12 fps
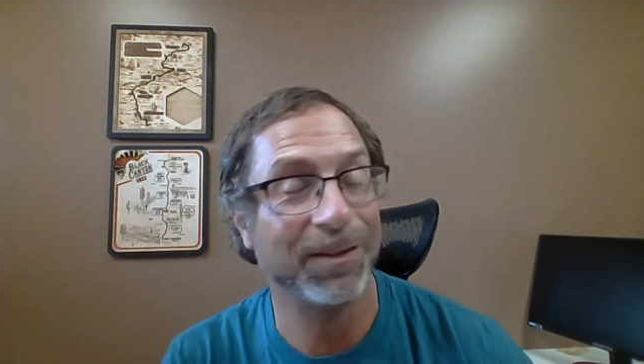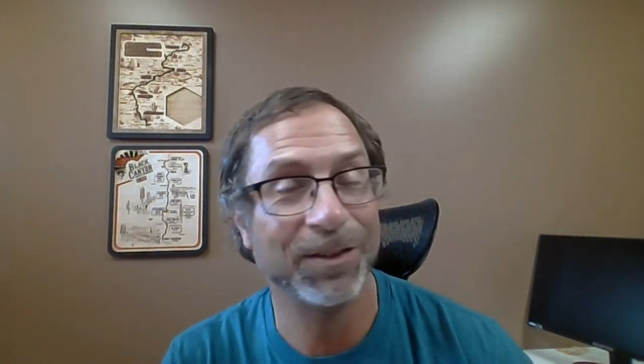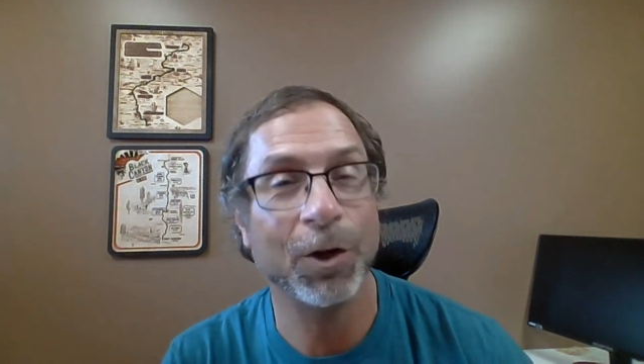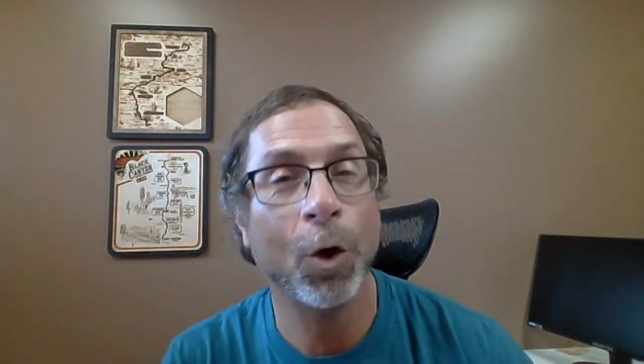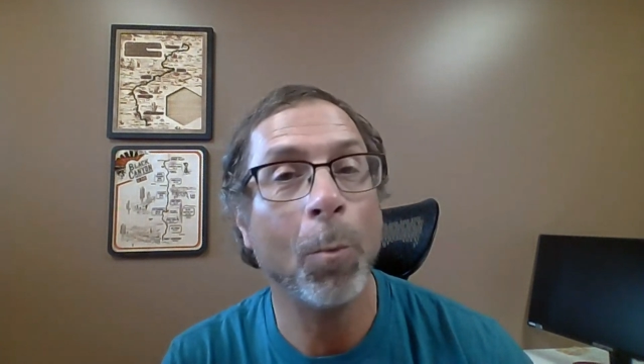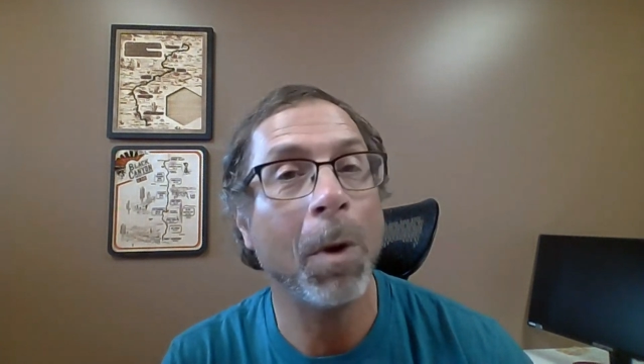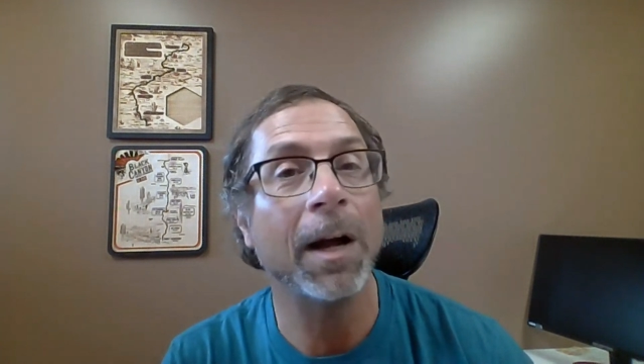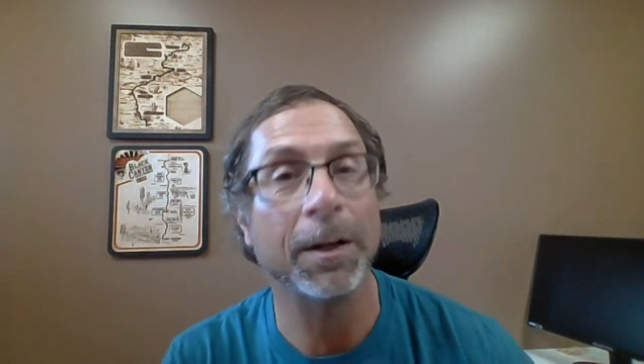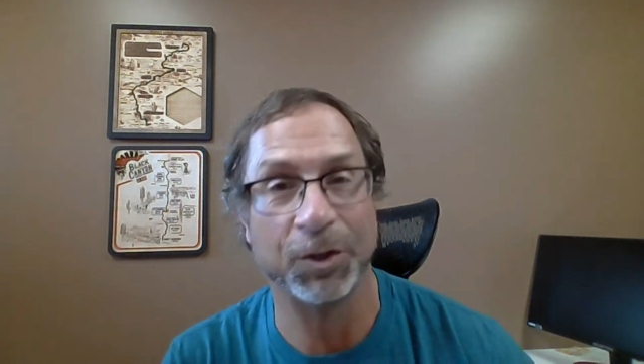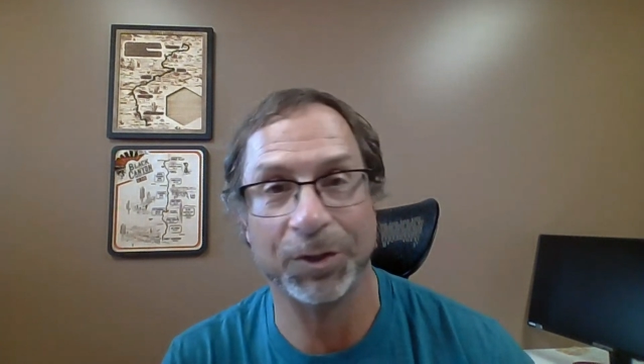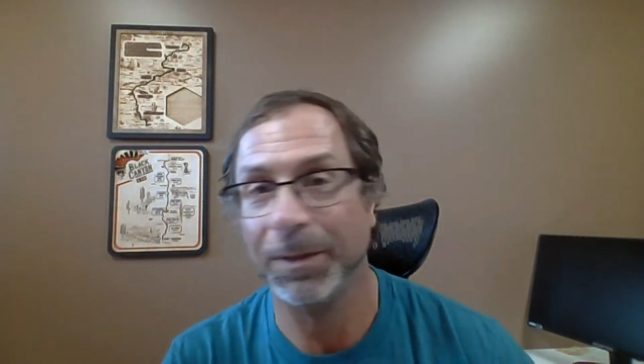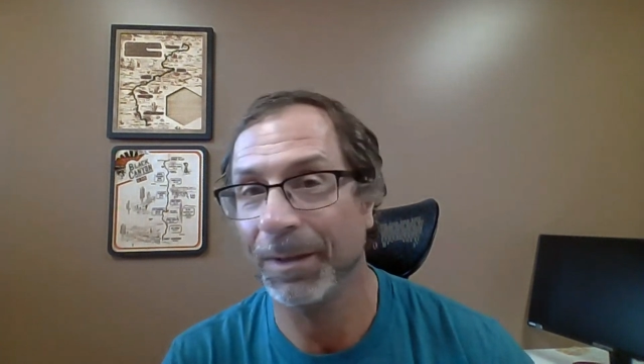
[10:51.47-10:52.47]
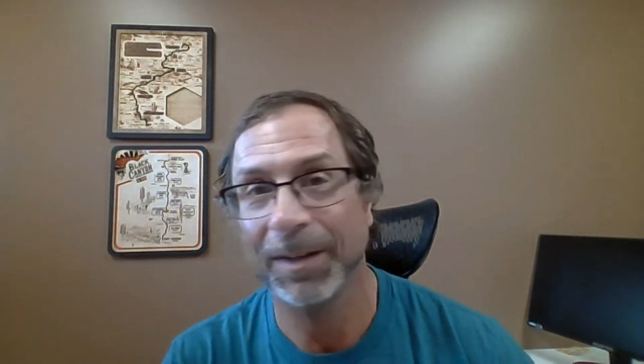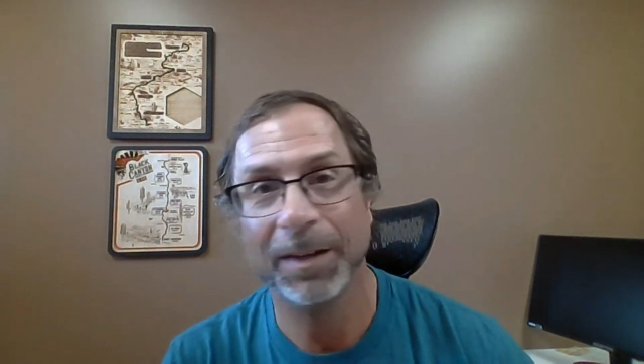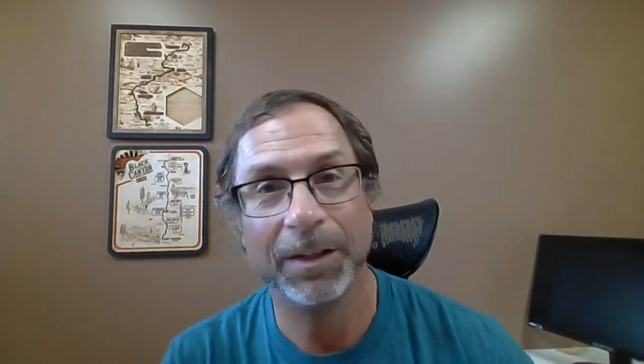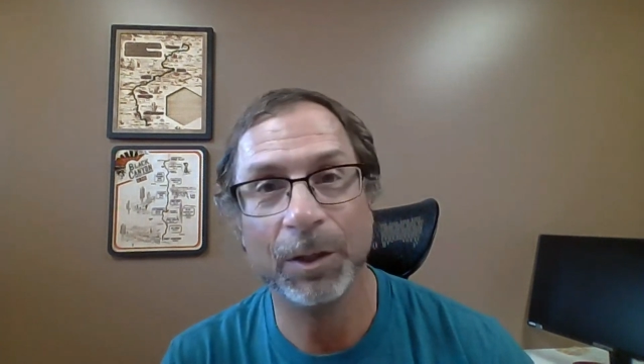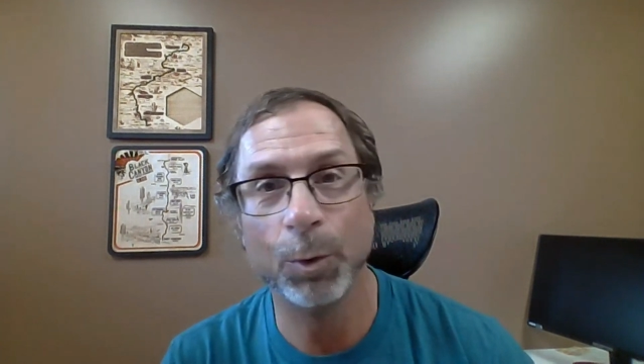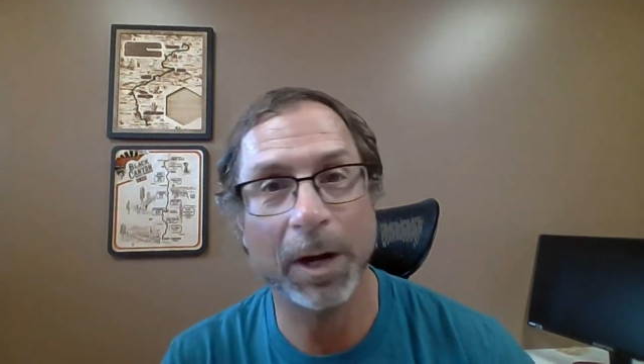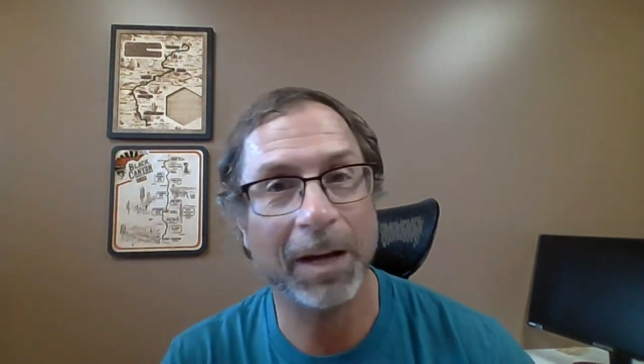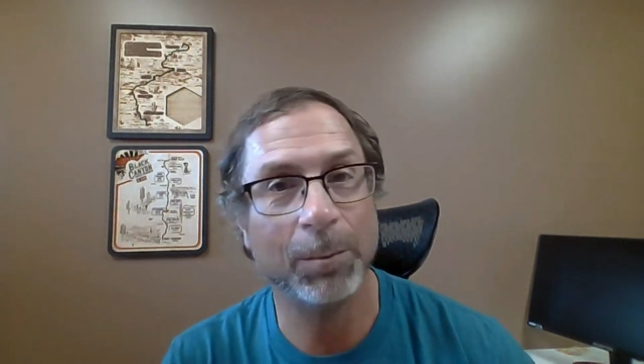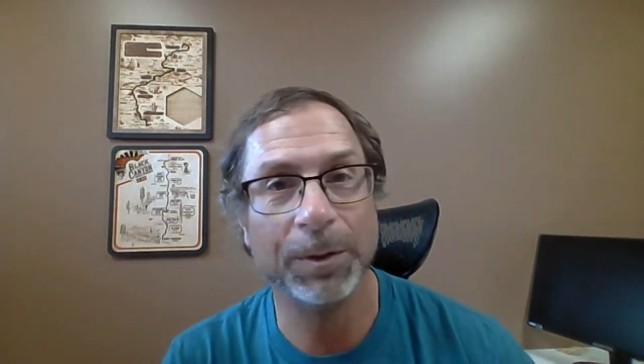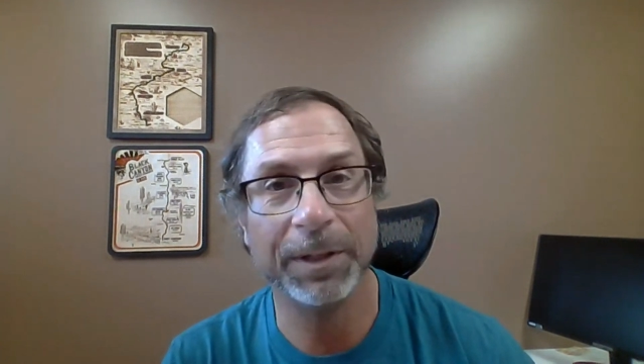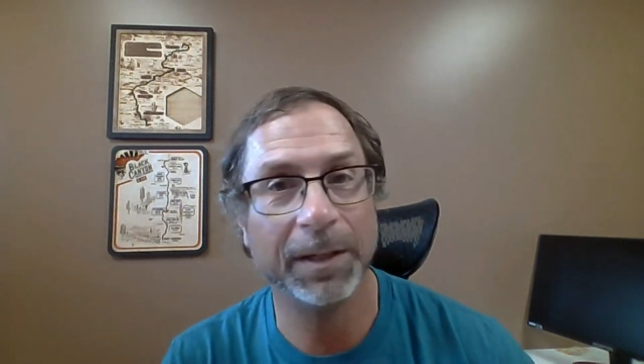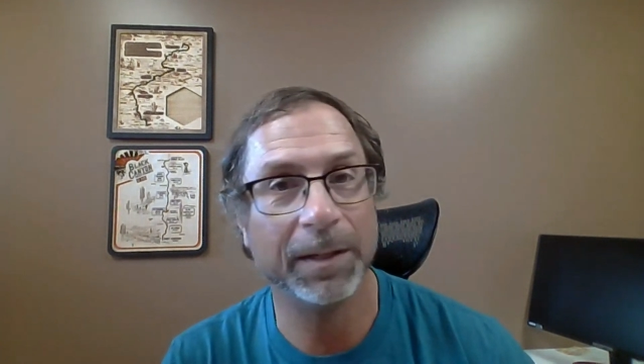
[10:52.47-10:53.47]
so much you were
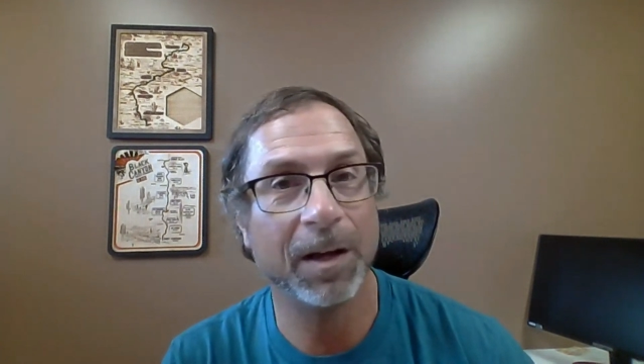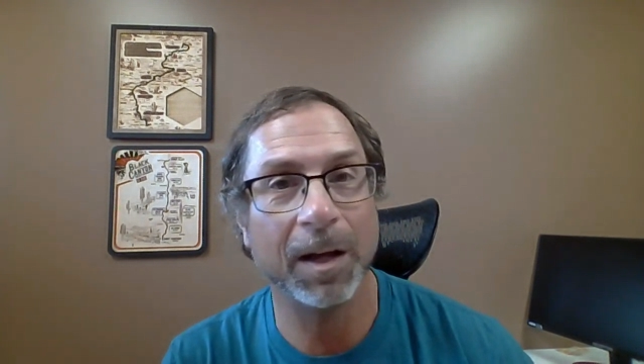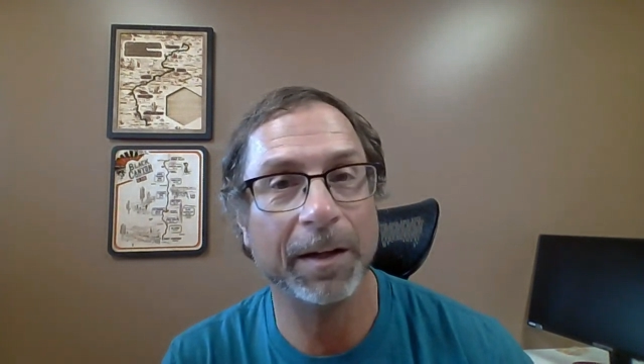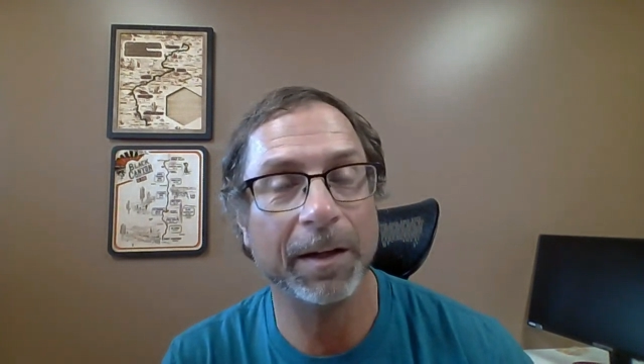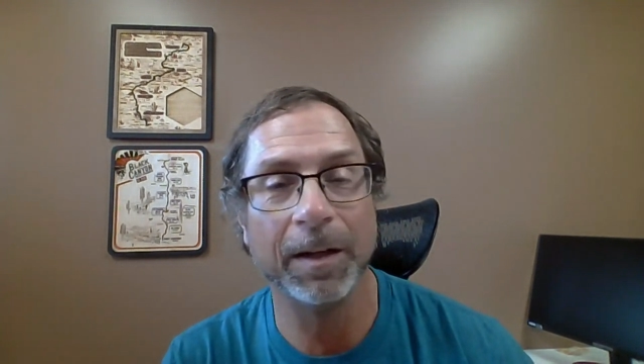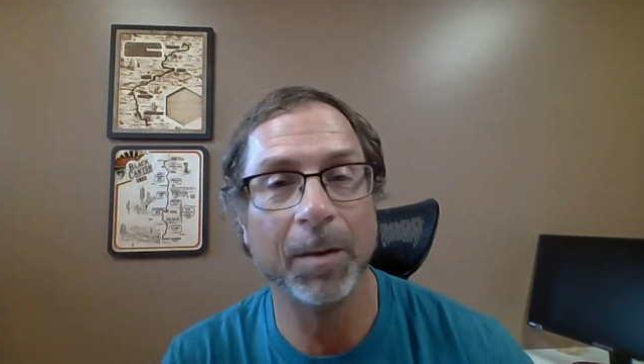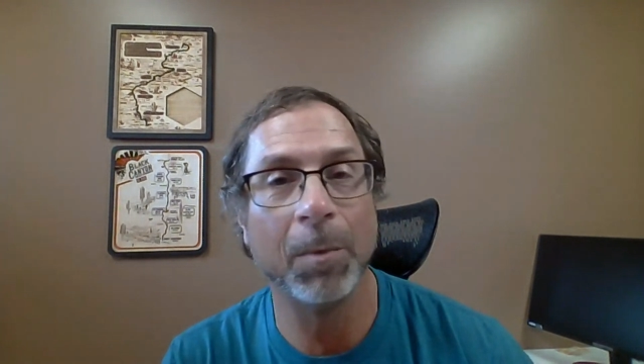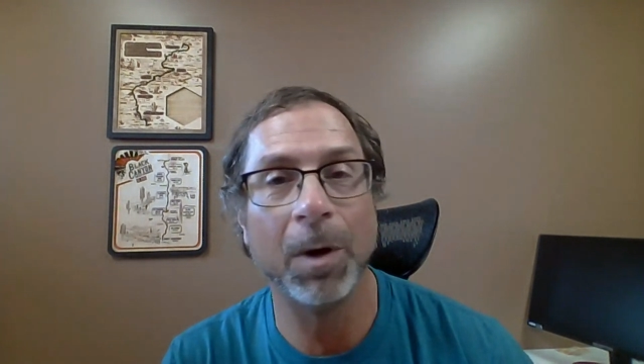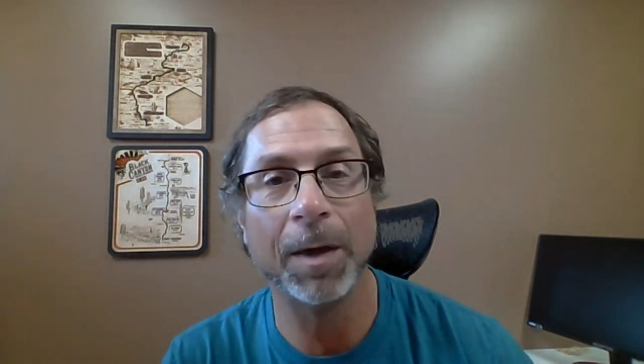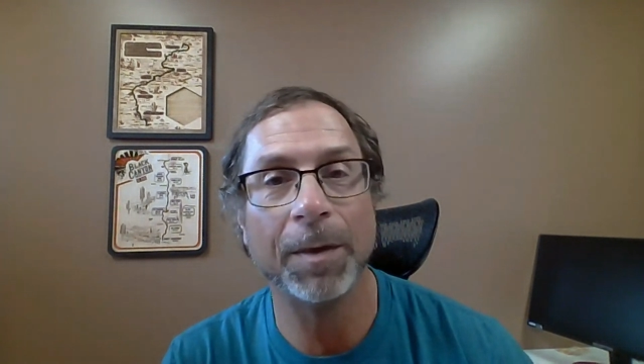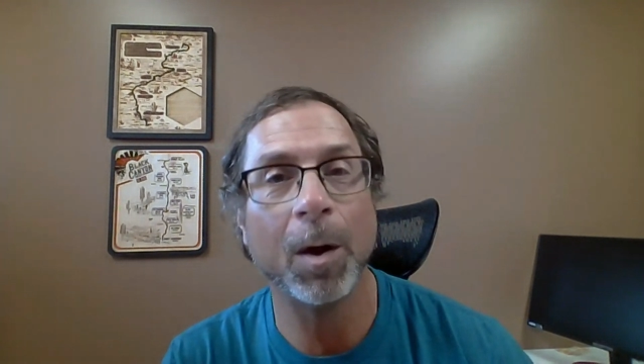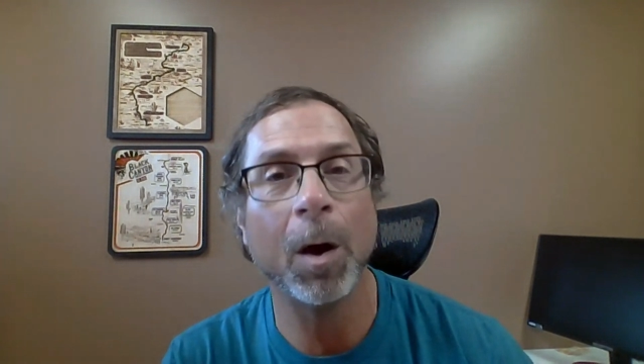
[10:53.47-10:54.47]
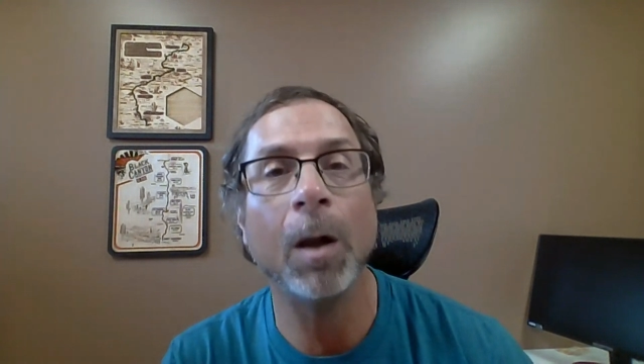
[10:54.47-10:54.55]
able to get done in a month.